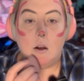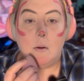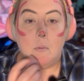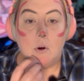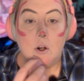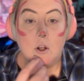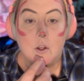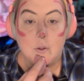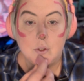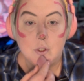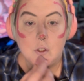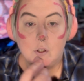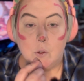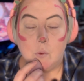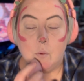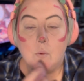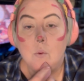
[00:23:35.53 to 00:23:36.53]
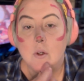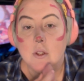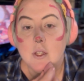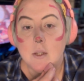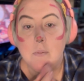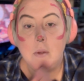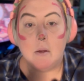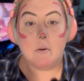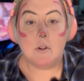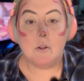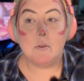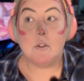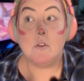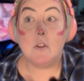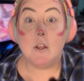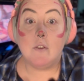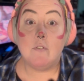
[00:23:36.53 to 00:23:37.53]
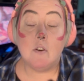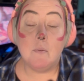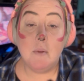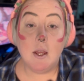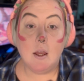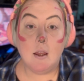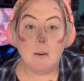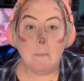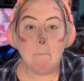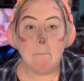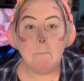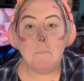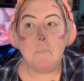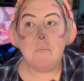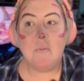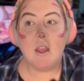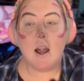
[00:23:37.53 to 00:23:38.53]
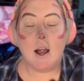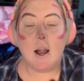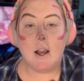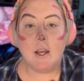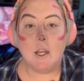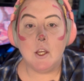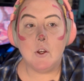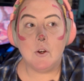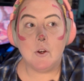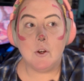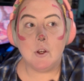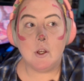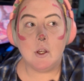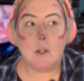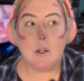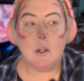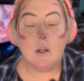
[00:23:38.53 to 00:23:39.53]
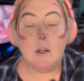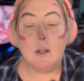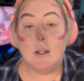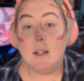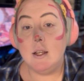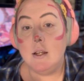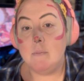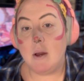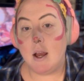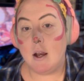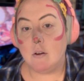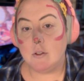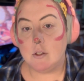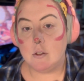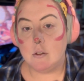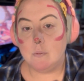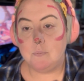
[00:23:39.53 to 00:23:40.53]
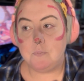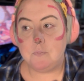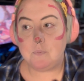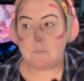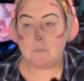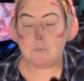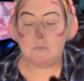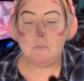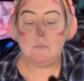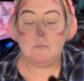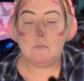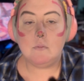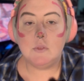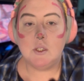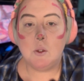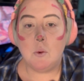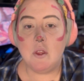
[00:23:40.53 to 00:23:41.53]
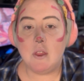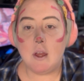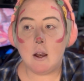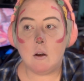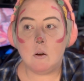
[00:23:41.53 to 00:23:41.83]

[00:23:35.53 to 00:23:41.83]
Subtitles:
or close to what they'd be able to do. So like for me, I could clean my house with